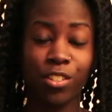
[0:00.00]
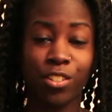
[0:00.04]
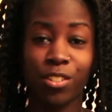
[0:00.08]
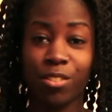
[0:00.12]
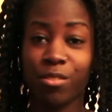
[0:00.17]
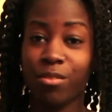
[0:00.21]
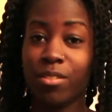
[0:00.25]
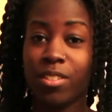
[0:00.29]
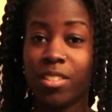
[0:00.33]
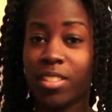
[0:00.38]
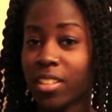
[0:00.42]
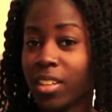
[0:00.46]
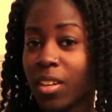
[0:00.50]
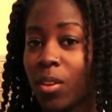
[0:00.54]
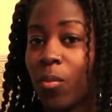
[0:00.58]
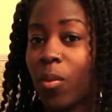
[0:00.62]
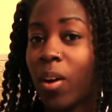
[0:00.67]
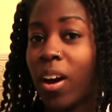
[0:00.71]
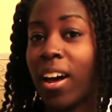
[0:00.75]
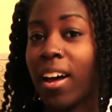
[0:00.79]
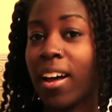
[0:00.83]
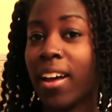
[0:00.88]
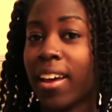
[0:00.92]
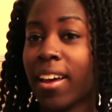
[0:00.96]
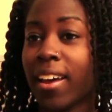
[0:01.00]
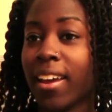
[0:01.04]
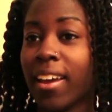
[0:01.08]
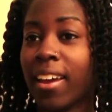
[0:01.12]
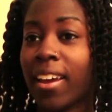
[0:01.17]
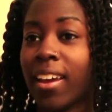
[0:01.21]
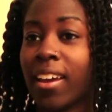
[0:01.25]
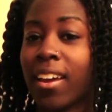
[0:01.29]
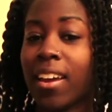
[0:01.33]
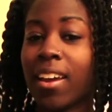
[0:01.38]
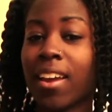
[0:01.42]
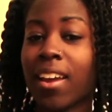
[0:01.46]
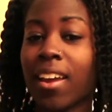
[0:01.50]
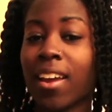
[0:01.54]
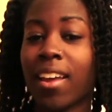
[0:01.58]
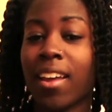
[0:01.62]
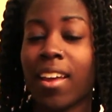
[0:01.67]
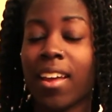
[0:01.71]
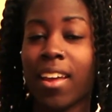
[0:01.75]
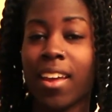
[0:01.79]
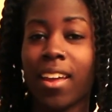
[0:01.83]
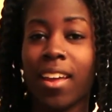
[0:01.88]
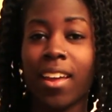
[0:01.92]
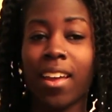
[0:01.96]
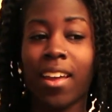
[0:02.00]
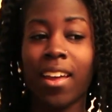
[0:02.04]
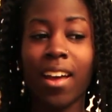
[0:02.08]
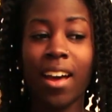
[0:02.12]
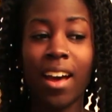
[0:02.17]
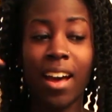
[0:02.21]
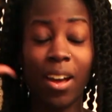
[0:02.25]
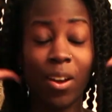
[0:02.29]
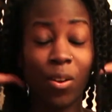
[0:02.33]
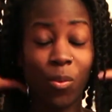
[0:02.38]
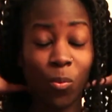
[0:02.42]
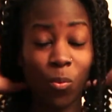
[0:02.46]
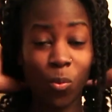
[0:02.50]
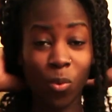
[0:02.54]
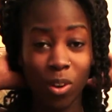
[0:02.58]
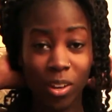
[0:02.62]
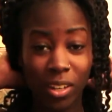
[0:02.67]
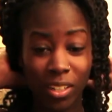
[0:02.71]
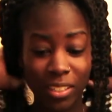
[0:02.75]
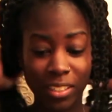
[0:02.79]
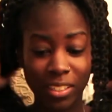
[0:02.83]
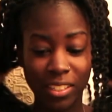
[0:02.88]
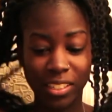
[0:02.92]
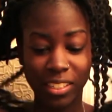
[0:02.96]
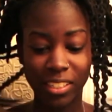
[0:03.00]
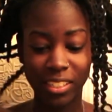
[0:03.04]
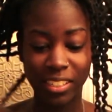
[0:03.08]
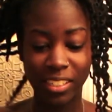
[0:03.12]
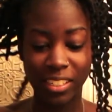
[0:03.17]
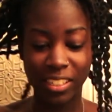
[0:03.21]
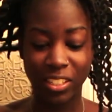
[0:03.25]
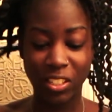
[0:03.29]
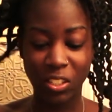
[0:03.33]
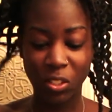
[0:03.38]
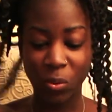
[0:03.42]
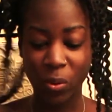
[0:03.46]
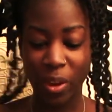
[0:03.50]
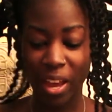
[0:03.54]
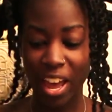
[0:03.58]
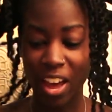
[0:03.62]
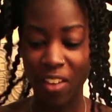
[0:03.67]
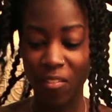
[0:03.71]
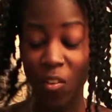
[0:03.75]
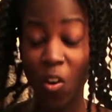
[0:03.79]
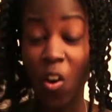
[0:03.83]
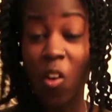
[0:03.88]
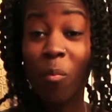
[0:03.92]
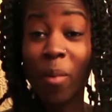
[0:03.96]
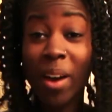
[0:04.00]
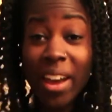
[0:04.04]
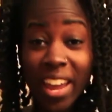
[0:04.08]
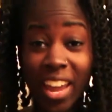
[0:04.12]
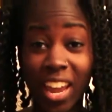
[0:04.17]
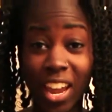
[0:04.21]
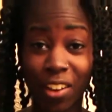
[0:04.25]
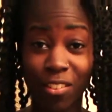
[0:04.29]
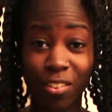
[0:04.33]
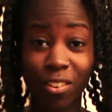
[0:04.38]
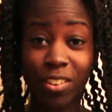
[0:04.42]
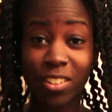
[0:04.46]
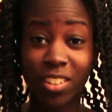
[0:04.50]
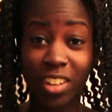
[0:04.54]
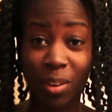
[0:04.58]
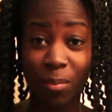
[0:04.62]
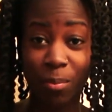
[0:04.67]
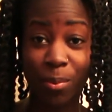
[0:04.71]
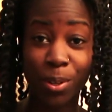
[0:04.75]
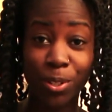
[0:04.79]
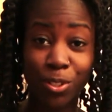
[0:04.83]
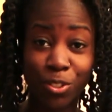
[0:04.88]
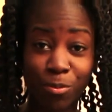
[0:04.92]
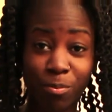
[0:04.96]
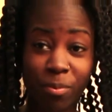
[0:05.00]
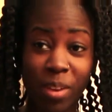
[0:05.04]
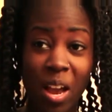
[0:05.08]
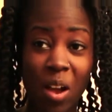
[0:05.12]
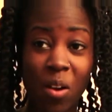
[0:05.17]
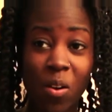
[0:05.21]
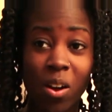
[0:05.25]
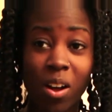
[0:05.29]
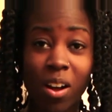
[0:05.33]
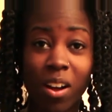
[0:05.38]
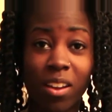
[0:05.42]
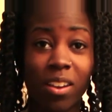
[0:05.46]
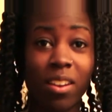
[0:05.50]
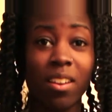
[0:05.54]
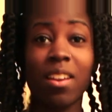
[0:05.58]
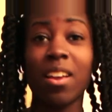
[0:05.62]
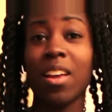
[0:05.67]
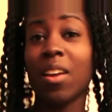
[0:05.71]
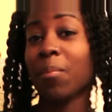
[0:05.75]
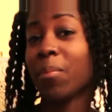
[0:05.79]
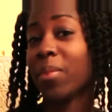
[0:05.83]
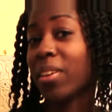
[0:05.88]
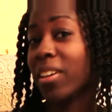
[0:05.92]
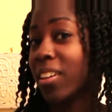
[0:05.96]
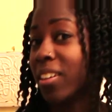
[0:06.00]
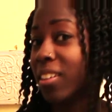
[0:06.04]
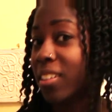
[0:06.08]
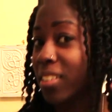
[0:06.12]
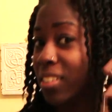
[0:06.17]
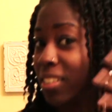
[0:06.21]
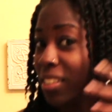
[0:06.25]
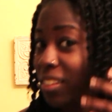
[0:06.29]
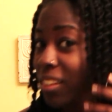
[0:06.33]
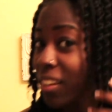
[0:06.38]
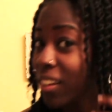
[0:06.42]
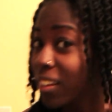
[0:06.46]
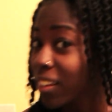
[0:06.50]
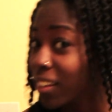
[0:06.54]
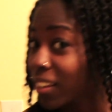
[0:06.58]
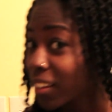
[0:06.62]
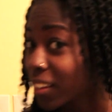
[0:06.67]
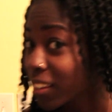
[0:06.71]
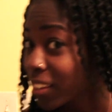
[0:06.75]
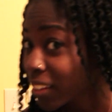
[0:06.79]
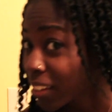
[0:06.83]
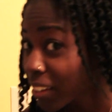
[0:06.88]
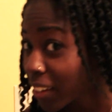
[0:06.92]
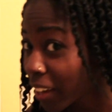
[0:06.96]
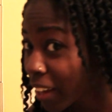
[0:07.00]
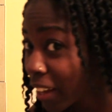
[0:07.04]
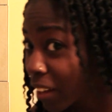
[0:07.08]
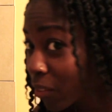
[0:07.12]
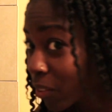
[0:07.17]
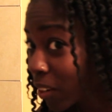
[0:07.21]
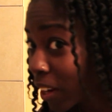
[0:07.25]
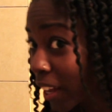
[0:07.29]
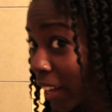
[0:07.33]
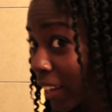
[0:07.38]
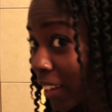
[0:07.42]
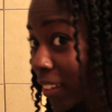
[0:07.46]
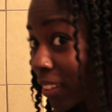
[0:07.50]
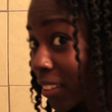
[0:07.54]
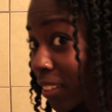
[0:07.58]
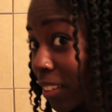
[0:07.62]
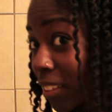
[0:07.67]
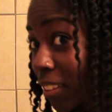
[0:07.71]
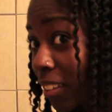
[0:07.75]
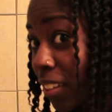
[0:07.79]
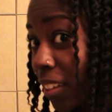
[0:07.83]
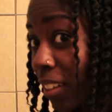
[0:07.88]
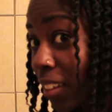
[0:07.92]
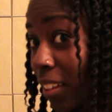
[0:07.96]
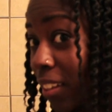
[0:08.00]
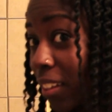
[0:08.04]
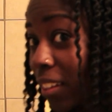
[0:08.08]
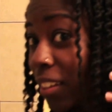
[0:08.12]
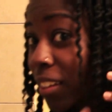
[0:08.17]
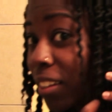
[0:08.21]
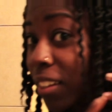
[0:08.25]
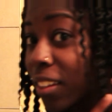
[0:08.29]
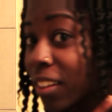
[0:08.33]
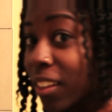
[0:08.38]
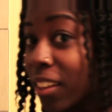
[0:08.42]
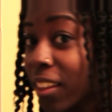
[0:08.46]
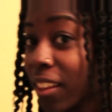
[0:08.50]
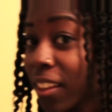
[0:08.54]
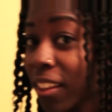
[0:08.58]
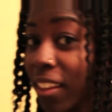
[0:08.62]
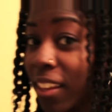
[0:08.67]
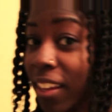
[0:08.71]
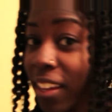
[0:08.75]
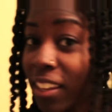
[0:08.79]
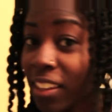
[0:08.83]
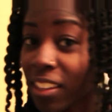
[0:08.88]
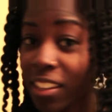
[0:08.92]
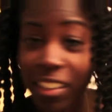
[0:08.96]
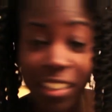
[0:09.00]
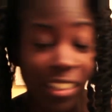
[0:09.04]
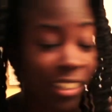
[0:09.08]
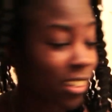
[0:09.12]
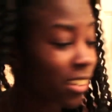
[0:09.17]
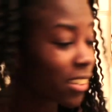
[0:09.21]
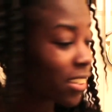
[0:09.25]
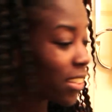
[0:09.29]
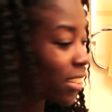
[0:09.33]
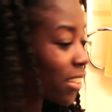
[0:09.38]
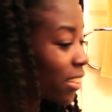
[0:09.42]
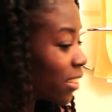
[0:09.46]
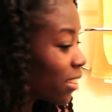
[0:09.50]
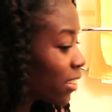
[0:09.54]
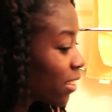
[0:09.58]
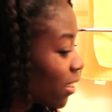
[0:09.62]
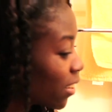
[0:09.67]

Do you see why I want to have all my hand crochet braids from now on? Because look how nice it looks.